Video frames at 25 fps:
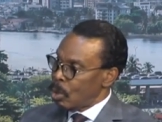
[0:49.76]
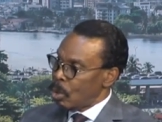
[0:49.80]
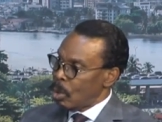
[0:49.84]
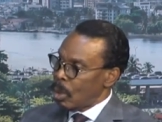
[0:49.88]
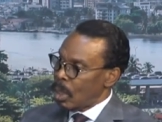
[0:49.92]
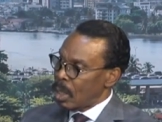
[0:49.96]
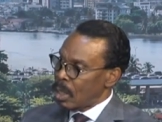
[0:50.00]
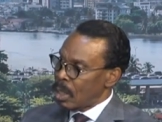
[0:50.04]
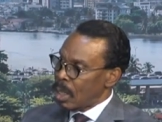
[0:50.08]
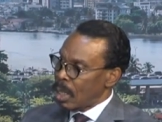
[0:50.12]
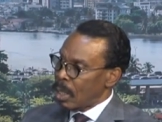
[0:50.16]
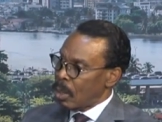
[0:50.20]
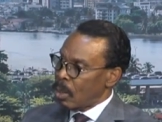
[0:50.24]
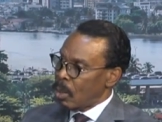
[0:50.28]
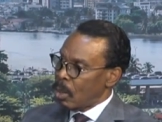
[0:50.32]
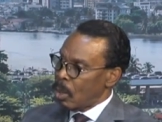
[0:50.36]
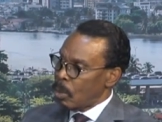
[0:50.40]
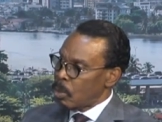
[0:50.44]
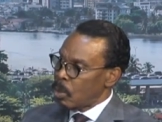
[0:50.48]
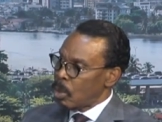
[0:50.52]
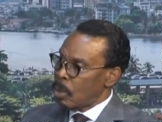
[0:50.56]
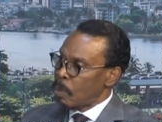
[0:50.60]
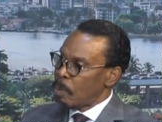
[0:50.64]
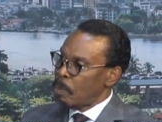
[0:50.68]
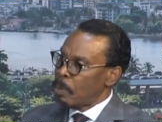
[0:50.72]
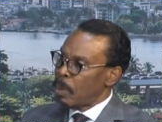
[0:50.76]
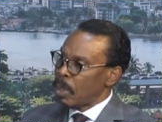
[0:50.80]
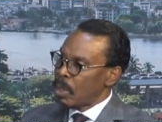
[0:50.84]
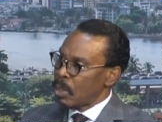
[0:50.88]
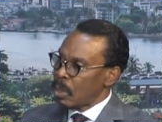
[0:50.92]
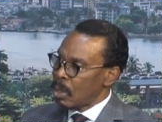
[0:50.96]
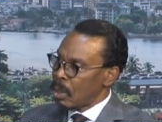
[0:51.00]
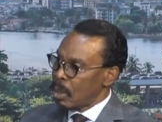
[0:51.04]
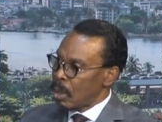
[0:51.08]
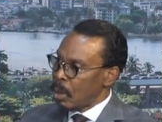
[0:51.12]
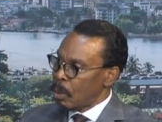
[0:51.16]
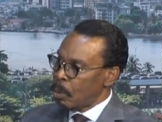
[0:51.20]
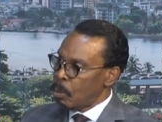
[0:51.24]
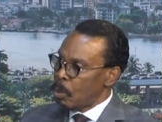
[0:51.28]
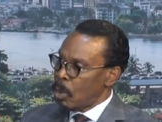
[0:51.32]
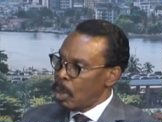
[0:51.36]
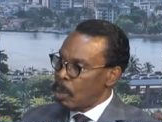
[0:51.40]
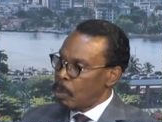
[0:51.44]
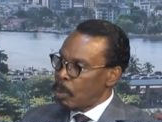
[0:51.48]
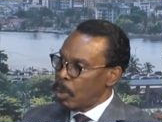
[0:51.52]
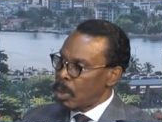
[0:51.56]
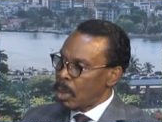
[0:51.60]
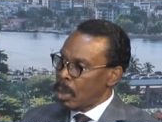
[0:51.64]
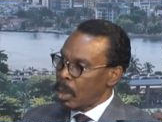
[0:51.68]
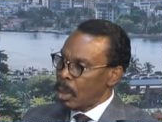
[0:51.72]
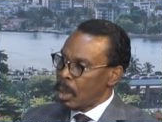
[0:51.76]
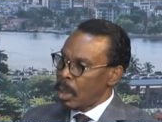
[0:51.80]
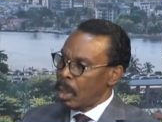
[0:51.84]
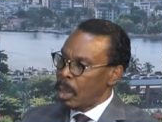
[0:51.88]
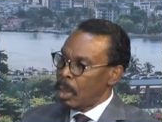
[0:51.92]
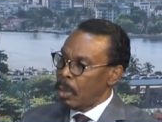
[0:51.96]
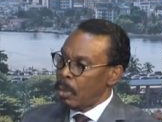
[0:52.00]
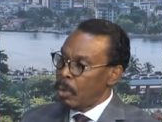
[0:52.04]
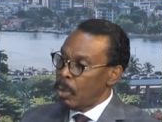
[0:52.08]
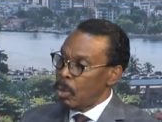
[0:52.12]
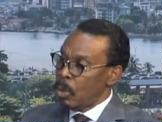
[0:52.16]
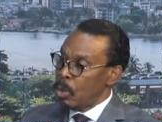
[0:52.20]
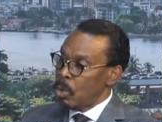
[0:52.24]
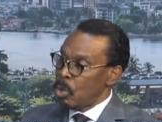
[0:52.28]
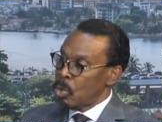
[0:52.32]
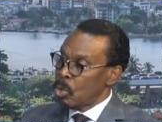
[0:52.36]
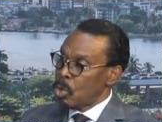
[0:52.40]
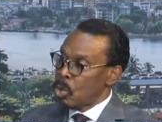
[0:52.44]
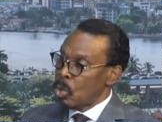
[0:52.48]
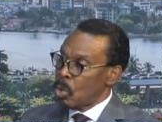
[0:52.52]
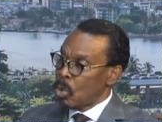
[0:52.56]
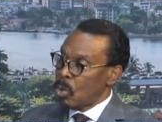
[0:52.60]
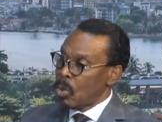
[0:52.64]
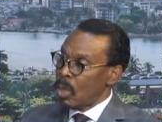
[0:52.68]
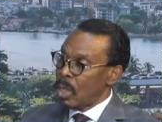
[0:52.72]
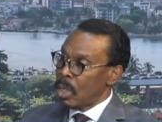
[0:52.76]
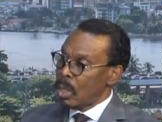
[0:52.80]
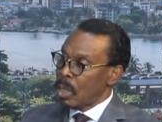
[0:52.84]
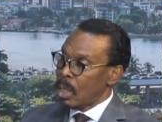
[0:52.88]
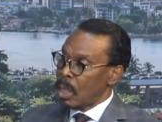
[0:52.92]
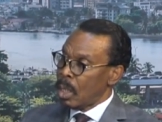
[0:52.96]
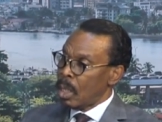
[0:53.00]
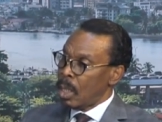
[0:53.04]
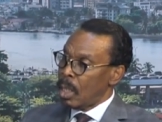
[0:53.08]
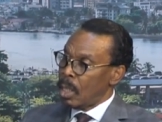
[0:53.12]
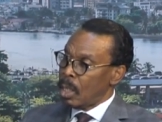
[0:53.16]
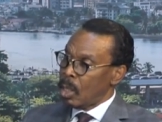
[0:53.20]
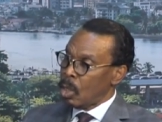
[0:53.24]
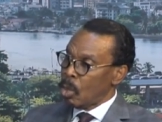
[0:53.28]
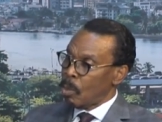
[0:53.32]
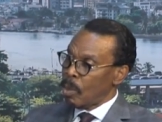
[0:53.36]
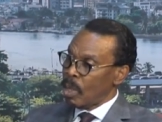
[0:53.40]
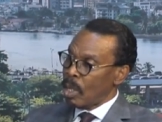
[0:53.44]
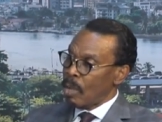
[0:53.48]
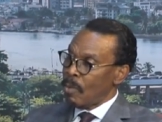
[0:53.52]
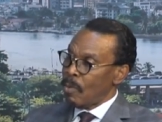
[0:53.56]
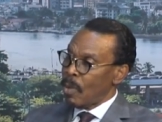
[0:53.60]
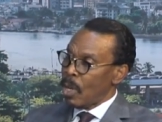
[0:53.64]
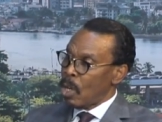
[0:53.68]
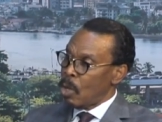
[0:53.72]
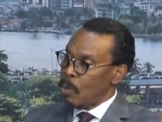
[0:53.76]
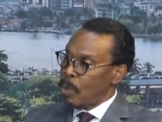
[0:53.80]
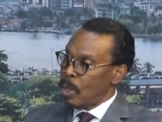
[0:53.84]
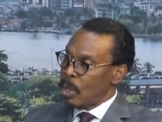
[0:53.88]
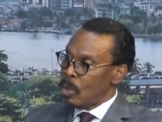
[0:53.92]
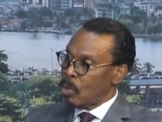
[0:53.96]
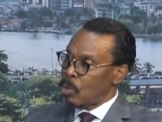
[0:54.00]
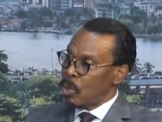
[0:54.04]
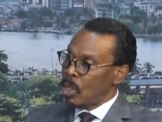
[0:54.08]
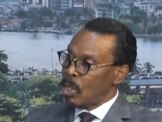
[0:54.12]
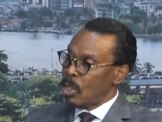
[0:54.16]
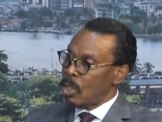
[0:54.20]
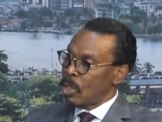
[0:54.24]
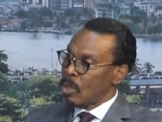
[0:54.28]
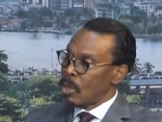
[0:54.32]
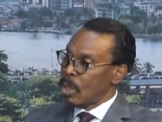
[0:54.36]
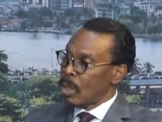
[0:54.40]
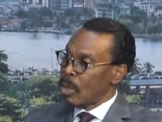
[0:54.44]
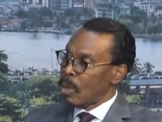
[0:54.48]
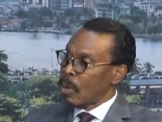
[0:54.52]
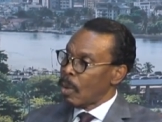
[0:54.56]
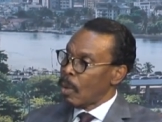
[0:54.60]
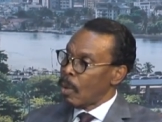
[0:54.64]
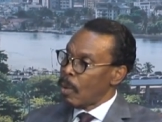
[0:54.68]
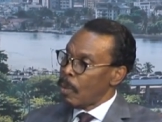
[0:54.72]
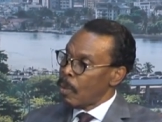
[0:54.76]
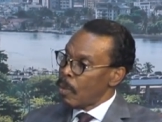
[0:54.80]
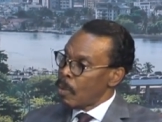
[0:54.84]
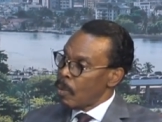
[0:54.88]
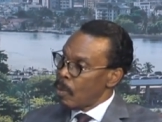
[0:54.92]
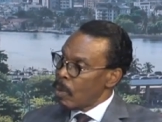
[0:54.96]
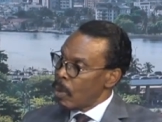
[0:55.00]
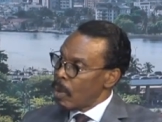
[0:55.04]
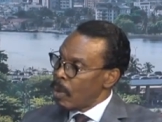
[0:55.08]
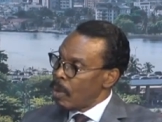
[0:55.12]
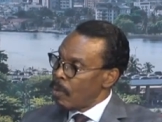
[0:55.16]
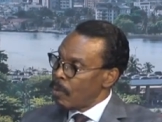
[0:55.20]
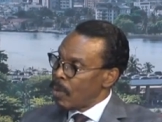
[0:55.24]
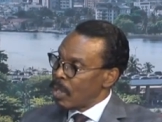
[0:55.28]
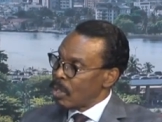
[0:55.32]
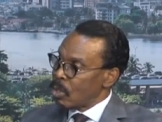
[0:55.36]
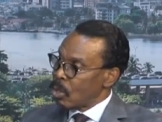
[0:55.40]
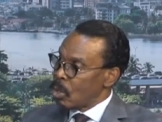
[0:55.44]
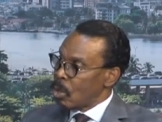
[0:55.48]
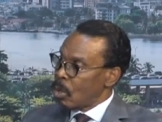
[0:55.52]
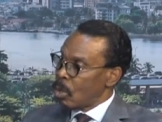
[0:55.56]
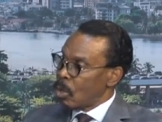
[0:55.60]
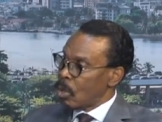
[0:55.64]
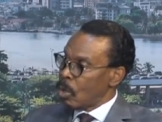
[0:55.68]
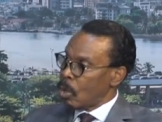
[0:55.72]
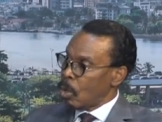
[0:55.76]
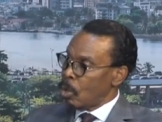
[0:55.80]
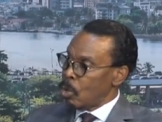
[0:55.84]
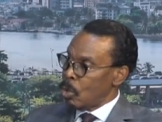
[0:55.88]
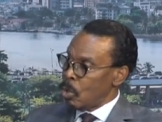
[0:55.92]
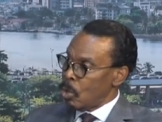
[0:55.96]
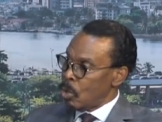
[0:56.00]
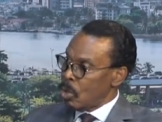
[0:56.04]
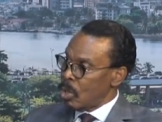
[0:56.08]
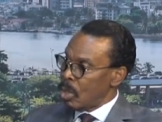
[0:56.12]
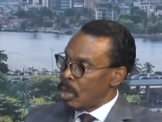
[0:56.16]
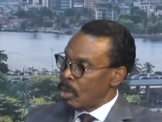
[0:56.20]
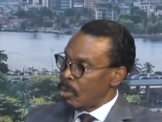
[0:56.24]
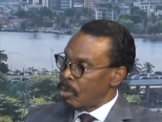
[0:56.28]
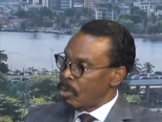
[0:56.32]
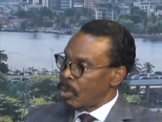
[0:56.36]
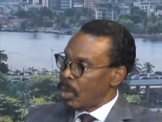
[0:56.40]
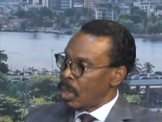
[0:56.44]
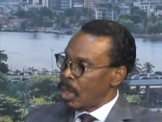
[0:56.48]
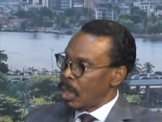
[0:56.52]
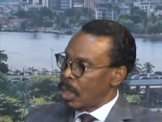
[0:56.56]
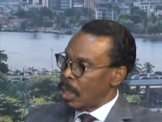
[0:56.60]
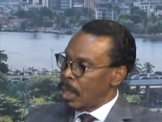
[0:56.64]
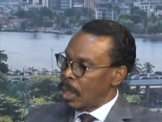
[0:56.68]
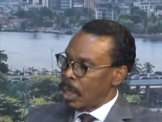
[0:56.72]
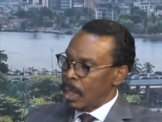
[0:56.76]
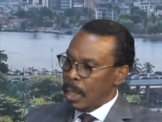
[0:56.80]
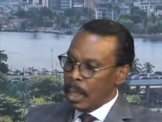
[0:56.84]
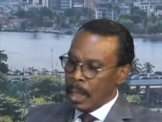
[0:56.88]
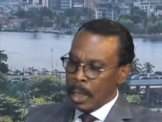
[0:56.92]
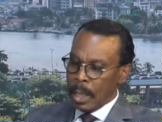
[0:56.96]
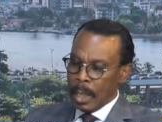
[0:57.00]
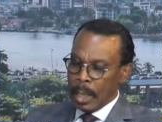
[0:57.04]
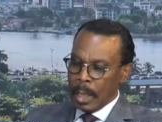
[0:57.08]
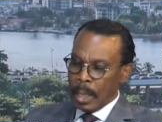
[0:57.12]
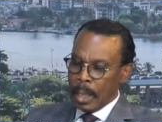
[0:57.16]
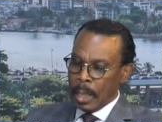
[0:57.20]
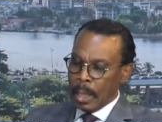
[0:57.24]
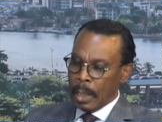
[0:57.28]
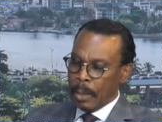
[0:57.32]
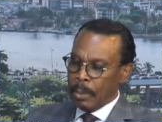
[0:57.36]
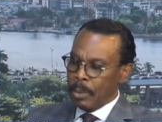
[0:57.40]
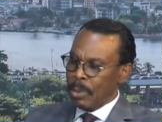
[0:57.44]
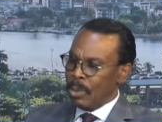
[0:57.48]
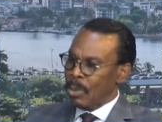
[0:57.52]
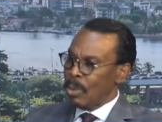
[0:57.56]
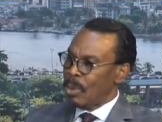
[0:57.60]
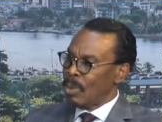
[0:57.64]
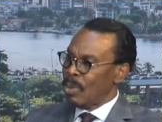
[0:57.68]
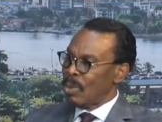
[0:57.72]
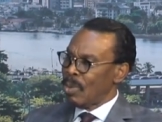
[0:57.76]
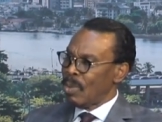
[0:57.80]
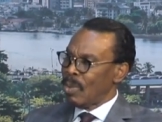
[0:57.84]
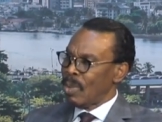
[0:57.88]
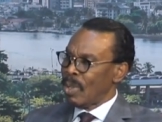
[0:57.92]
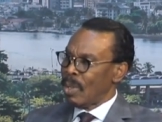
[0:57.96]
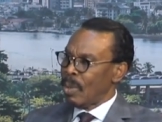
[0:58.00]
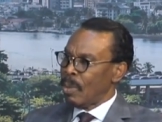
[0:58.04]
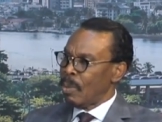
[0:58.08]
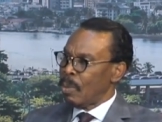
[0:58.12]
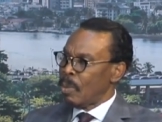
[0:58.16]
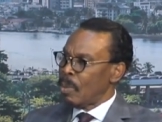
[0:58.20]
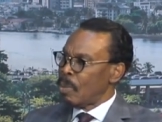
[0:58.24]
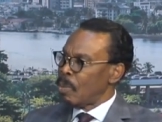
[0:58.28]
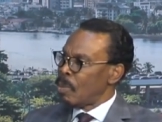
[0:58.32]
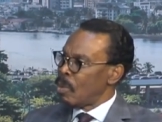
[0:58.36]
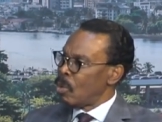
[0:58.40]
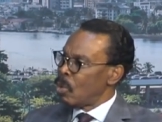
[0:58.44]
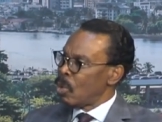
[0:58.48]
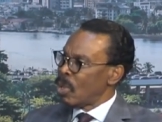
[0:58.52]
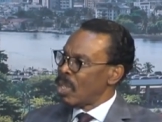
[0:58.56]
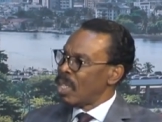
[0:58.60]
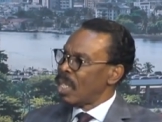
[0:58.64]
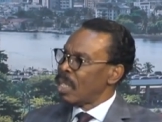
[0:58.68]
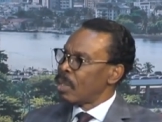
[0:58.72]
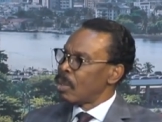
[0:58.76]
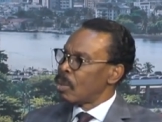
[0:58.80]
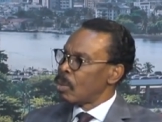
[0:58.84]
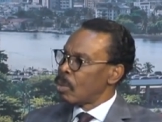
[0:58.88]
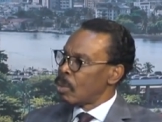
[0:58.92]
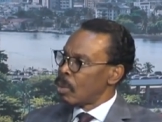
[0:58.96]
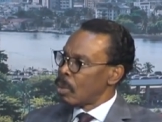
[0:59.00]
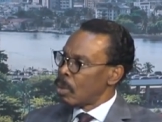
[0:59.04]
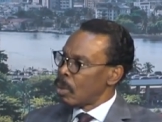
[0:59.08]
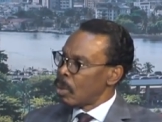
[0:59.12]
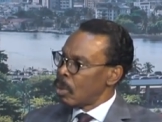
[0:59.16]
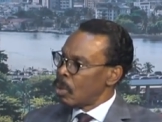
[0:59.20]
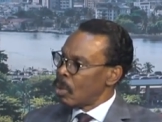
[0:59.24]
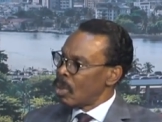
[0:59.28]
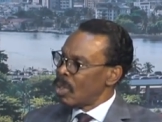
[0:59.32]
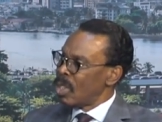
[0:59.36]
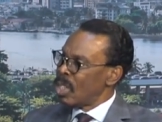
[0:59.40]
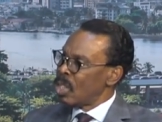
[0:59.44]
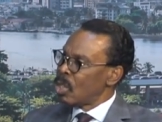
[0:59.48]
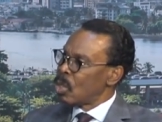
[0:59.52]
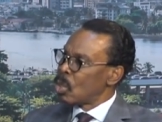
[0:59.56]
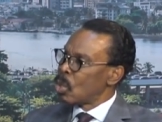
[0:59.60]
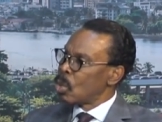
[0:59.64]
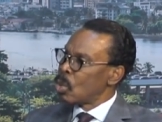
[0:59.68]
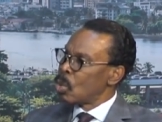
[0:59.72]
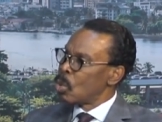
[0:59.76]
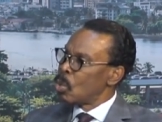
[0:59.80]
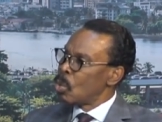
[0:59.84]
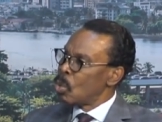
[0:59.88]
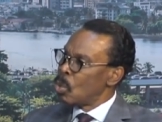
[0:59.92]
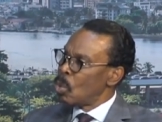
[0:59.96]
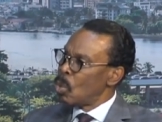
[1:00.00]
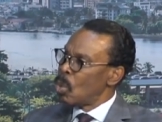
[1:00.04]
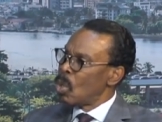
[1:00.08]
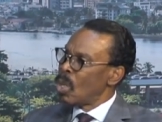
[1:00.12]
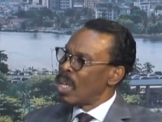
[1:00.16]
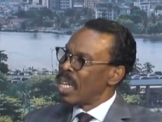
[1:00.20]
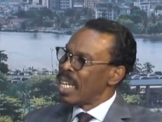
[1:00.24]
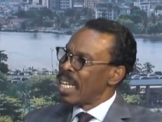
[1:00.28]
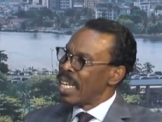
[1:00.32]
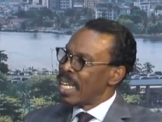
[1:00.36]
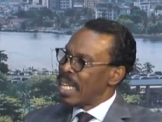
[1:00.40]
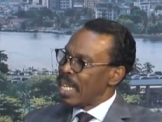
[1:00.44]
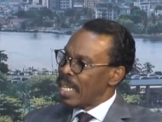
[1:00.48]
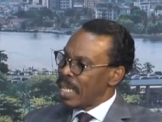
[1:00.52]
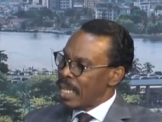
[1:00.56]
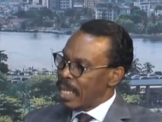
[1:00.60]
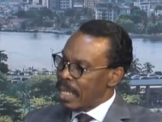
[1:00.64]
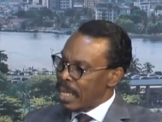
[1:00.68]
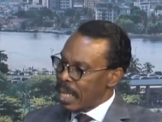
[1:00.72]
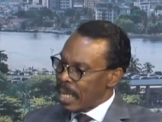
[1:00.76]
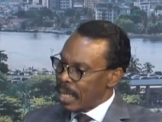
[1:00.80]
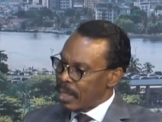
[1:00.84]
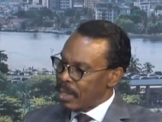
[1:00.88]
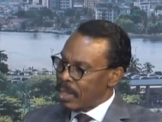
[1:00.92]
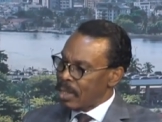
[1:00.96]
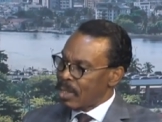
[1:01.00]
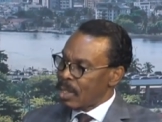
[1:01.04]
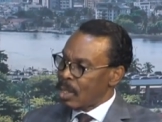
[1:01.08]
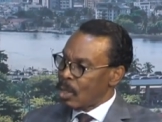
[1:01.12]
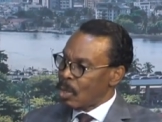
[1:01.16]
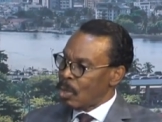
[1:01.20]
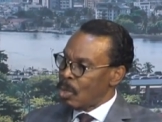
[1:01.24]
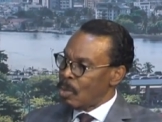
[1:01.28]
to attack corruption, but more importantly, to create an economic environment which is investor conducive uh, so looking at the two largest